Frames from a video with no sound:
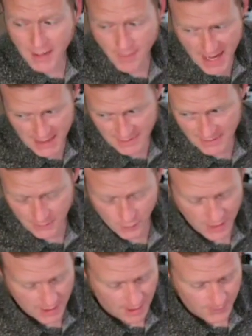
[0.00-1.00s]

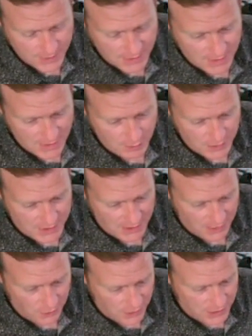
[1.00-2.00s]
checkmate when it comes to this
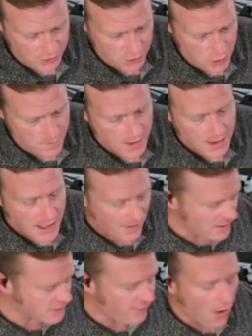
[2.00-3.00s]
particular issue.
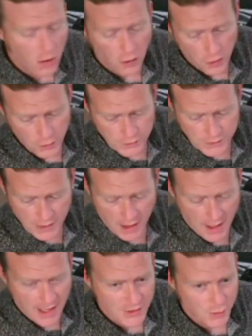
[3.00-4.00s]
And this
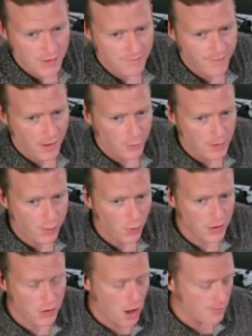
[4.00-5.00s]
follows, as we've
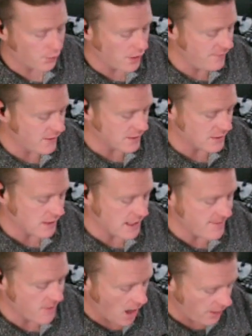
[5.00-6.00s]
reported on
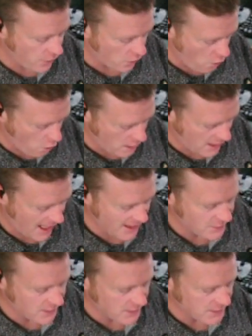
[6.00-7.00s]
previously, other court
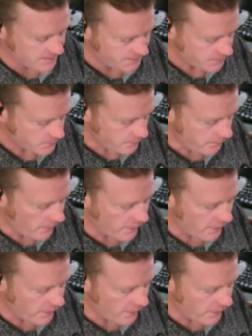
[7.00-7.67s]
cases